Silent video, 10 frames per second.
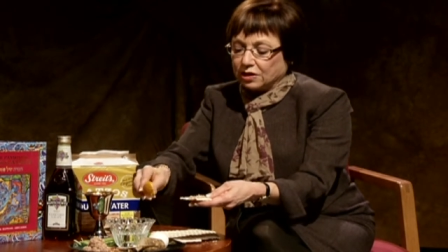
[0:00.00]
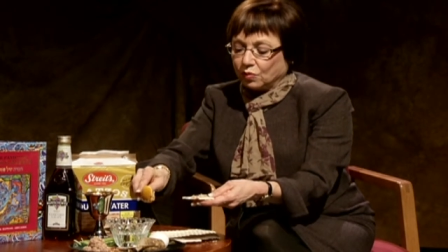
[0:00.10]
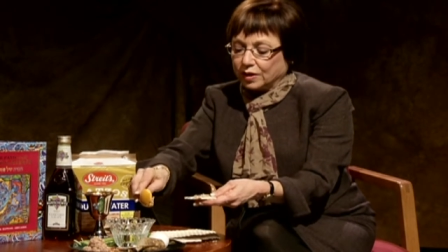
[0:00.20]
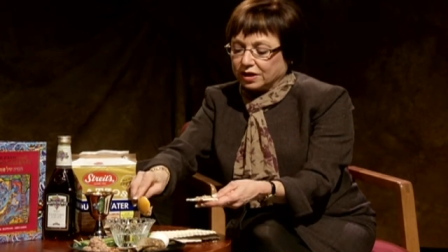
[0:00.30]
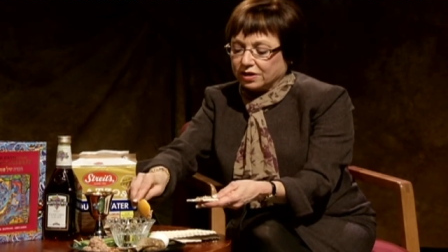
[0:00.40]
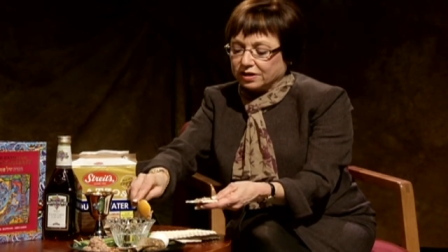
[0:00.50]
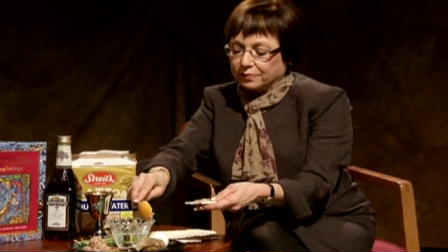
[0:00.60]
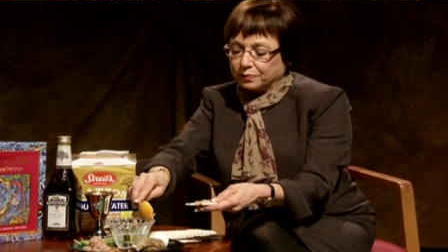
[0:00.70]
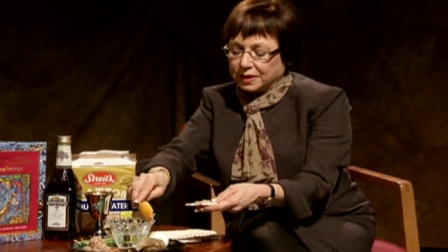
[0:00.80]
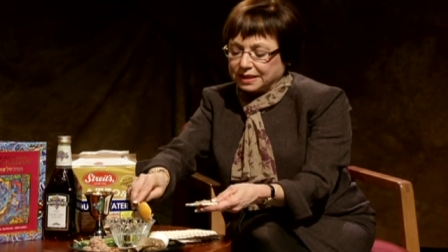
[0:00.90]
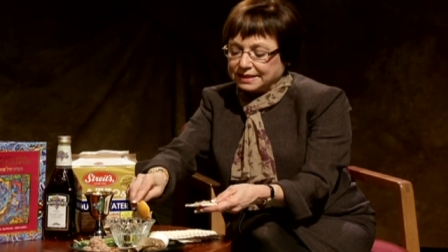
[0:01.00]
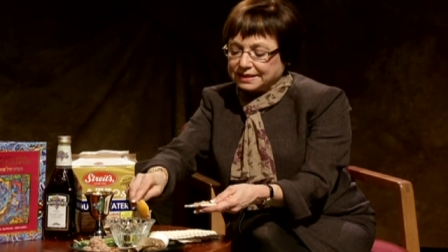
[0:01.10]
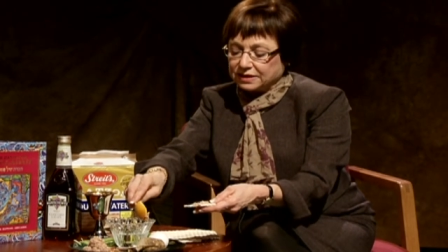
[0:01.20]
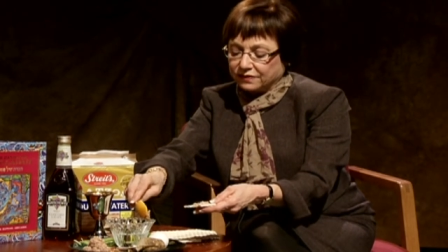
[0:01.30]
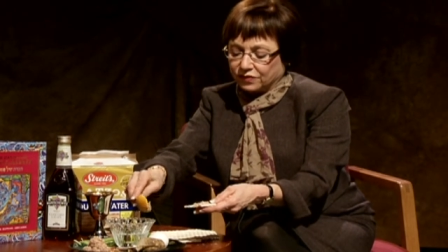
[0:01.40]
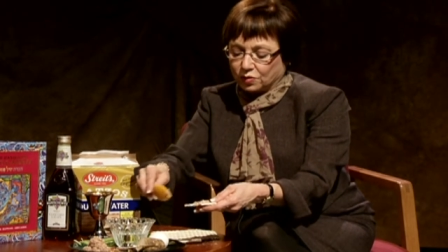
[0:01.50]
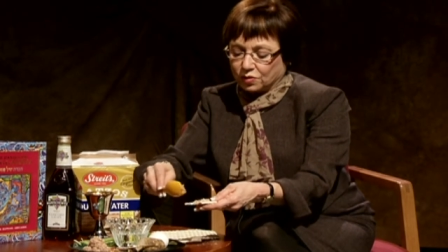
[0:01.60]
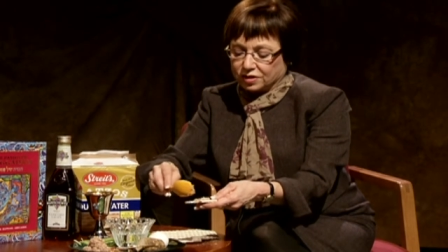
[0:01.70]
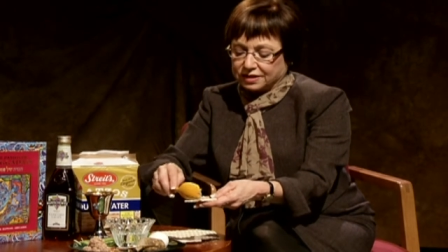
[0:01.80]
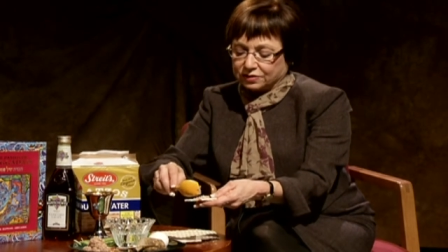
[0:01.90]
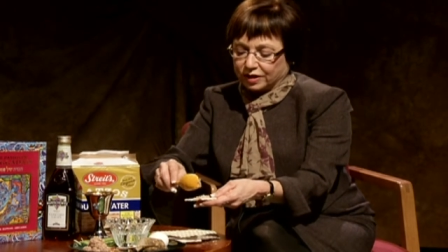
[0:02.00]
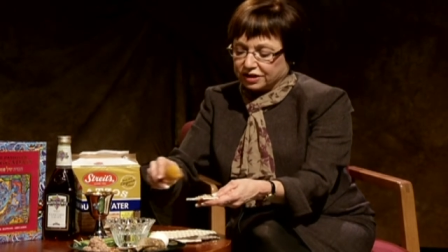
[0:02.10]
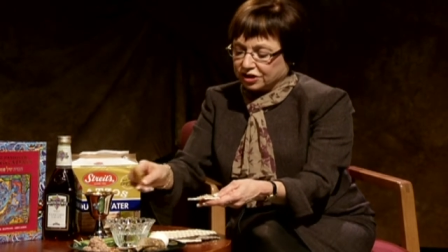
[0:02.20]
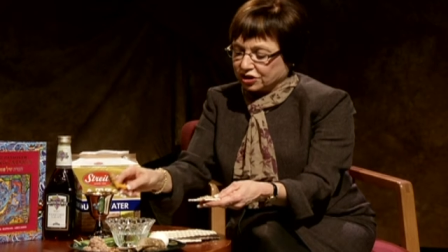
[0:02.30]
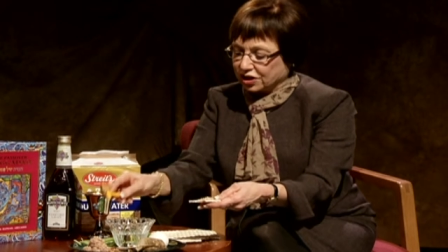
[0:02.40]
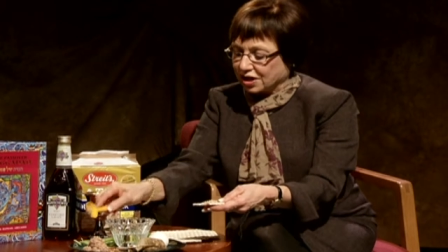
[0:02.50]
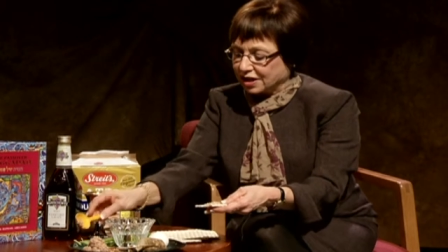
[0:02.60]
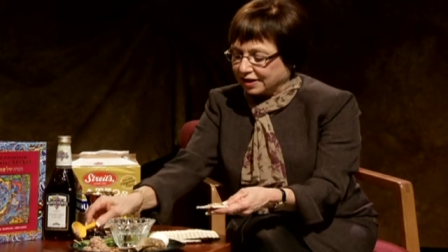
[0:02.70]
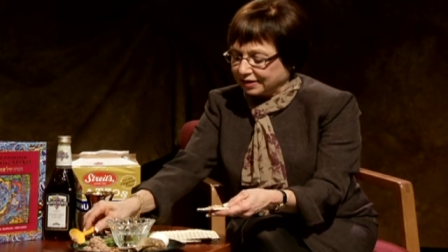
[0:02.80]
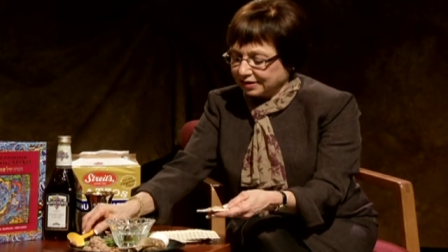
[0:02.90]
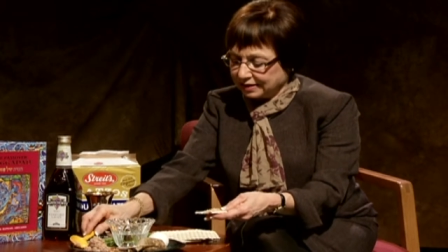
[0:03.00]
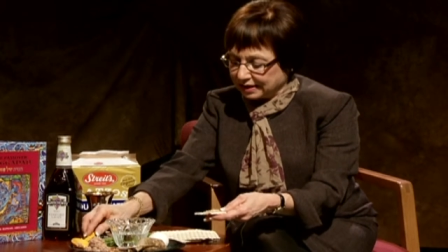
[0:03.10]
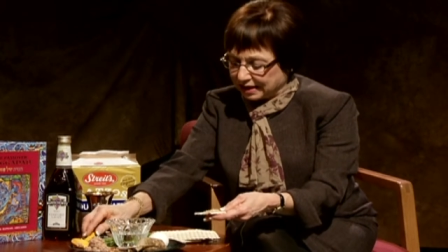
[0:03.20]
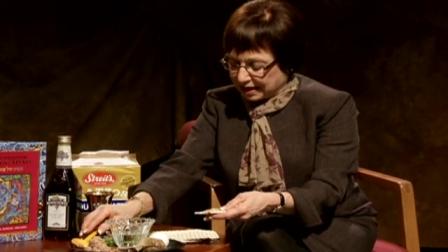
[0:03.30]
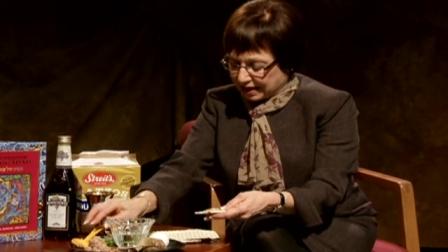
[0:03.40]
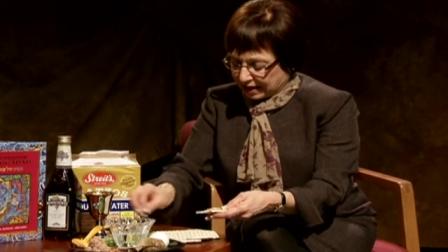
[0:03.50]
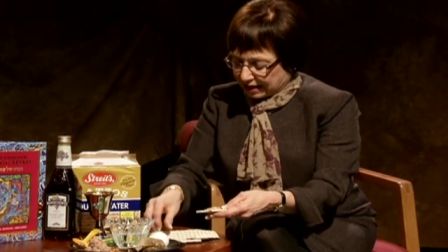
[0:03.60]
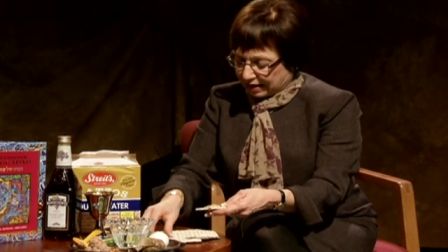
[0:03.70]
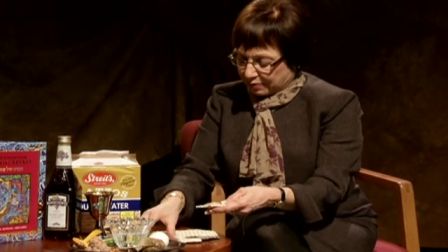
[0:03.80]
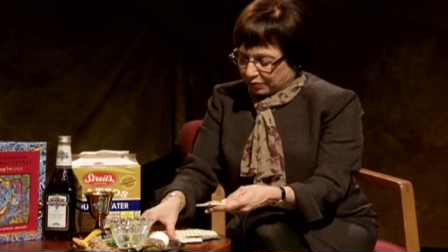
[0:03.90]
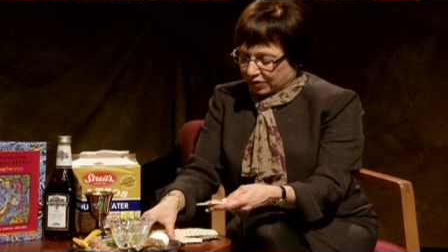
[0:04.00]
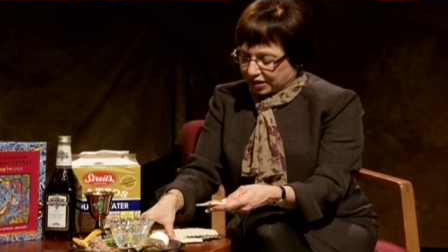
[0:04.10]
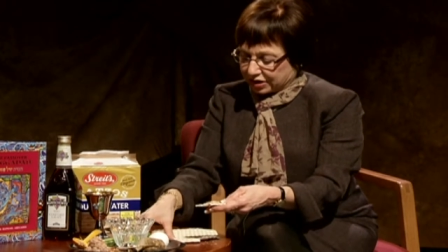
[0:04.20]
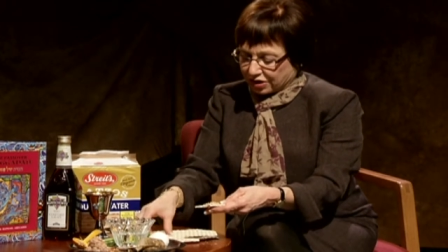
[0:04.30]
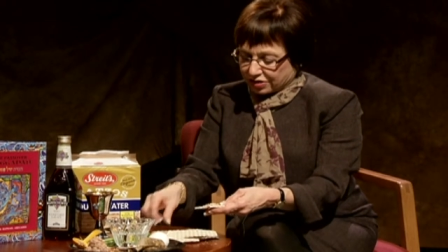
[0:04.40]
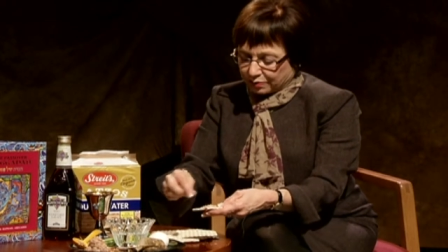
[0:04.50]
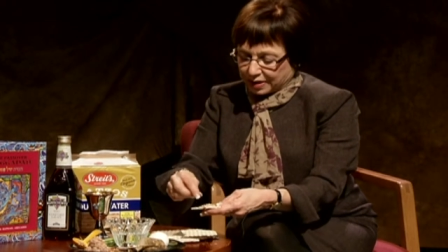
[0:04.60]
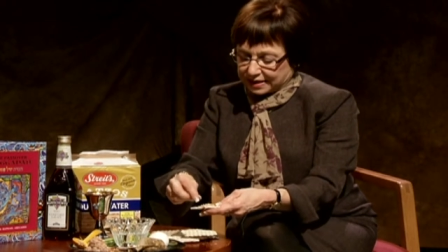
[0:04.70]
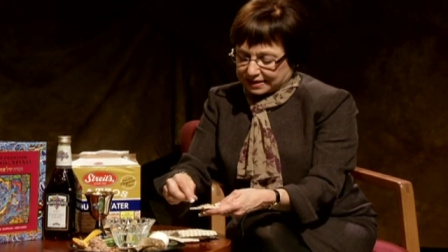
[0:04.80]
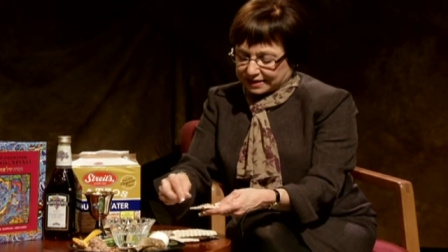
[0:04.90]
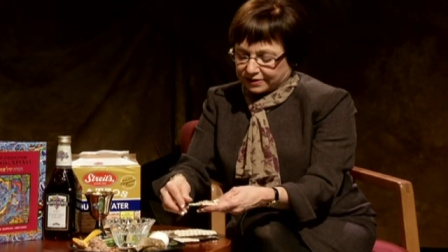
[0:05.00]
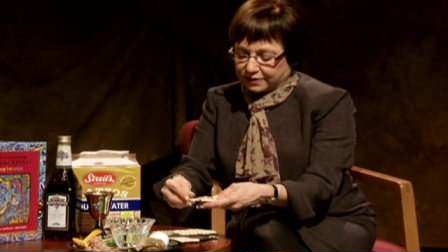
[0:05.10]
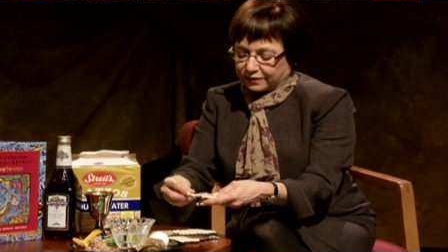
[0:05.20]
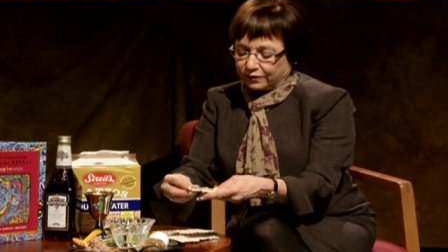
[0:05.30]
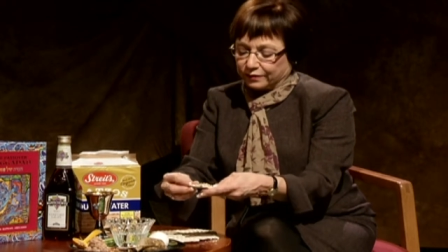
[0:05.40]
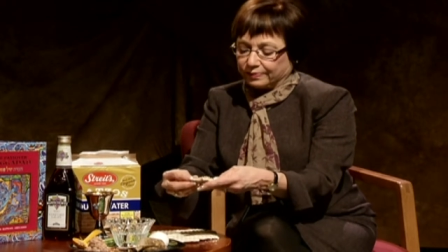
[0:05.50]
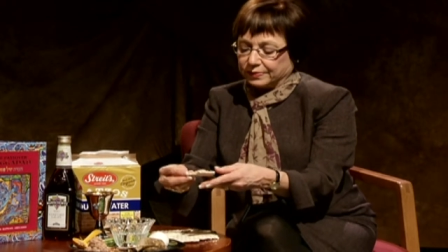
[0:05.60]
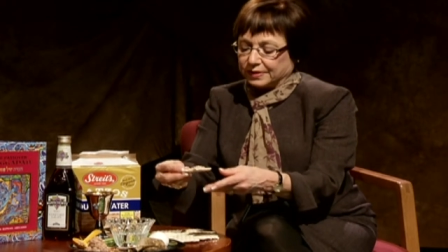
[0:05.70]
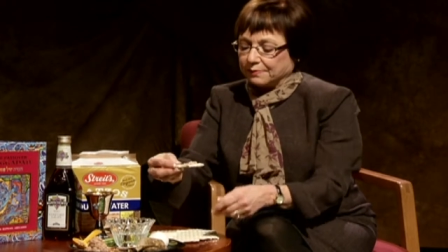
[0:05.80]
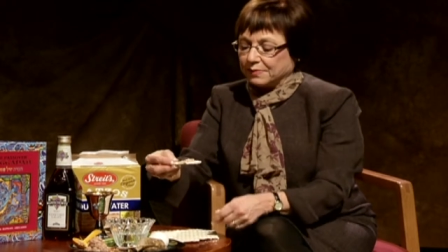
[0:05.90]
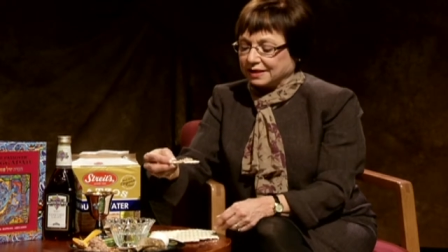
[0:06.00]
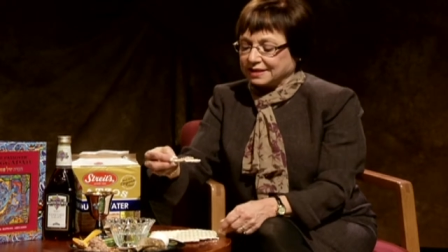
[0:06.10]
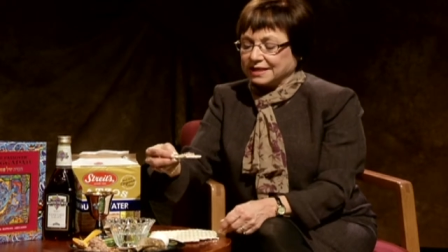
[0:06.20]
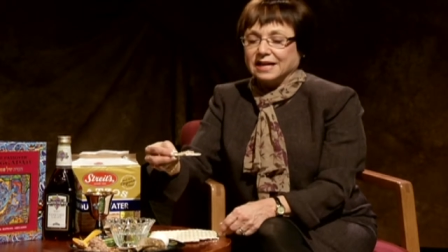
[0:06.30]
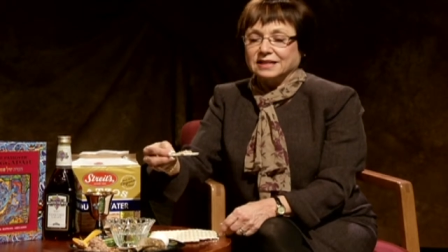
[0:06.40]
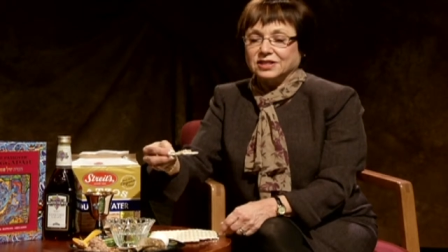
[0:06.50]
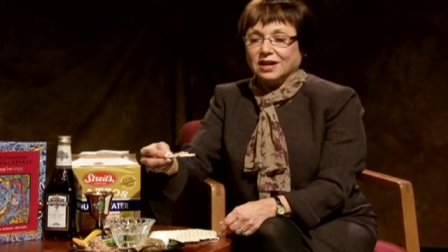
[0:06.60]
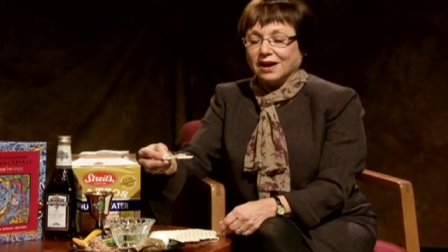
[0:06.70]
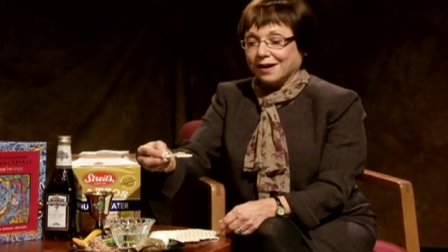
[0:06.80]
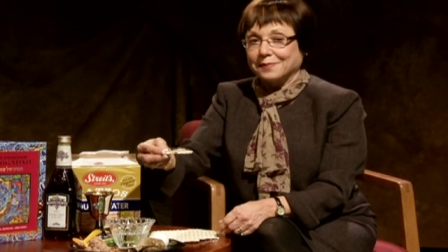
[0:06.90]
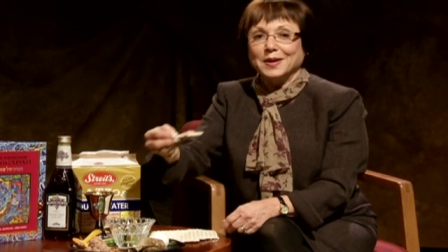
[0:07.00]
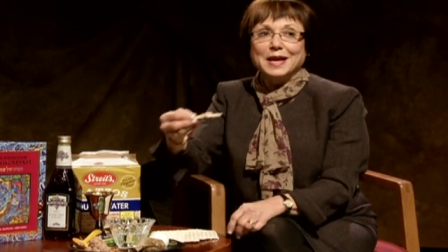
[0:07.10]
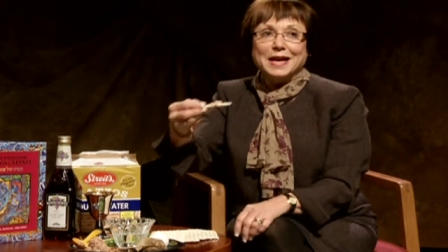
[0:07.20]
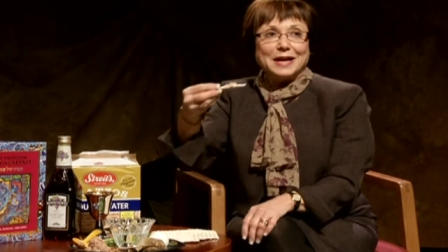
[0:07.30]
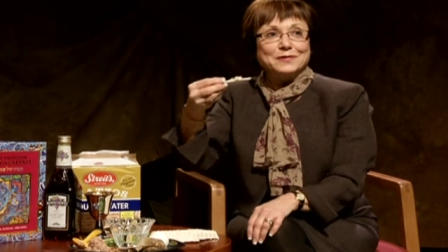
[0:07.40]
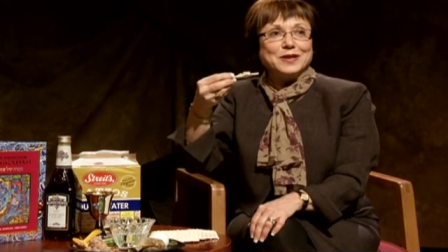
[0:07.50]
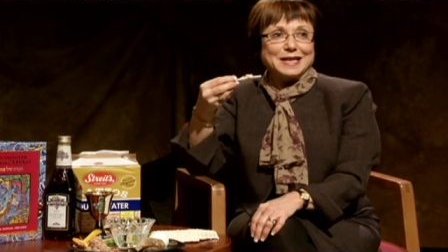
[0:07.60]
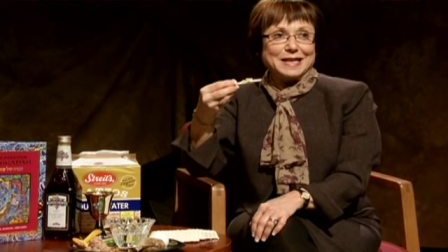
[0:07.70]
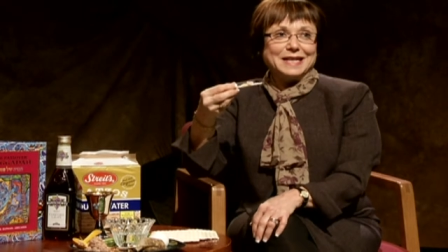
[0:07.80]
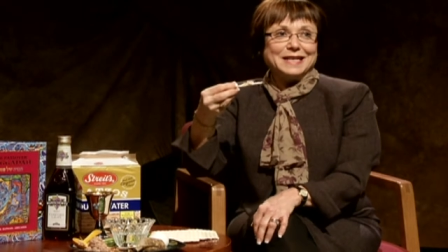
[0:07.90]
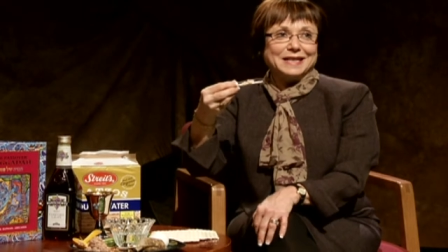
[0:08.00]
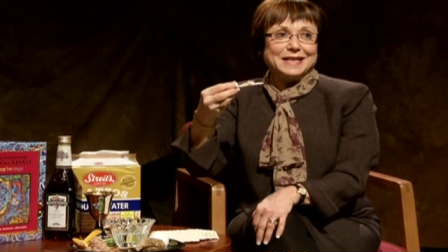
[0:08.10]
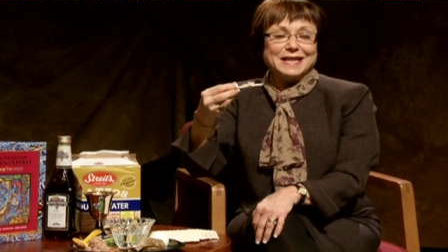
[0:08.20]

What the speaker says: We cut a piece of the horseradish on, put another piece of matzah on top, and we eat it